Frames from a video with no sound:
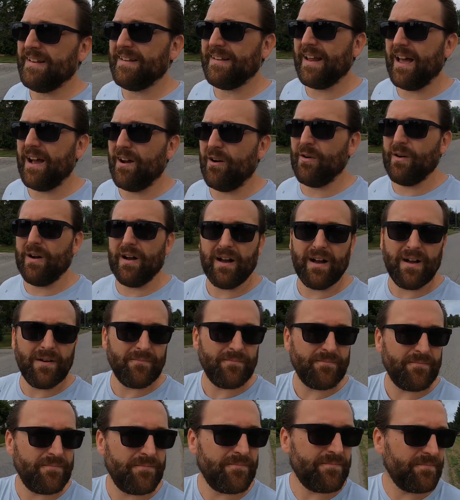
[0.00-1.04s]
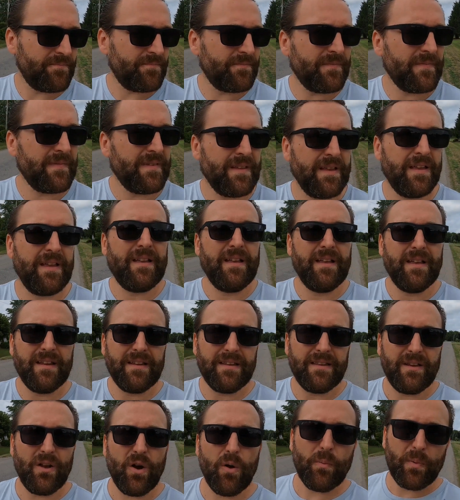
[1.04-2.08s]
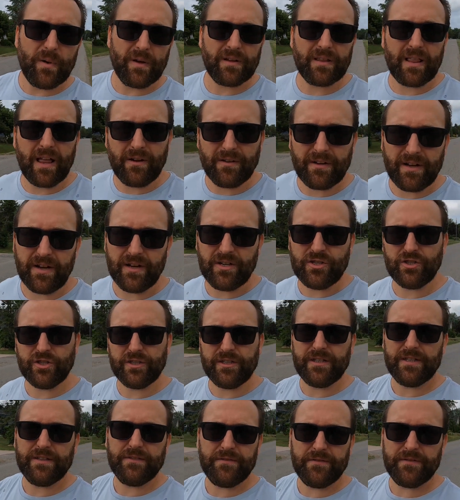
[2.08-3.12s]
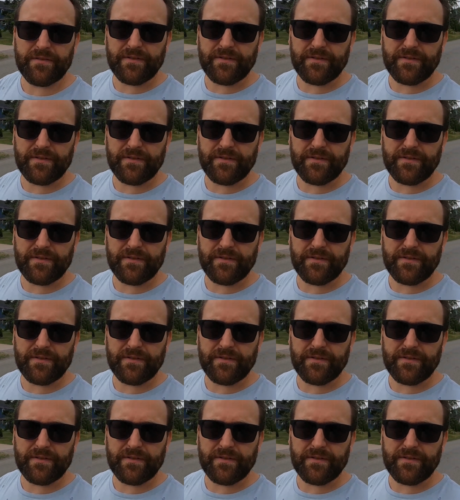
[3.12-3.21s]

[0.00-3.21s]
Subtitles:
Now, the Open Cloud Initiative,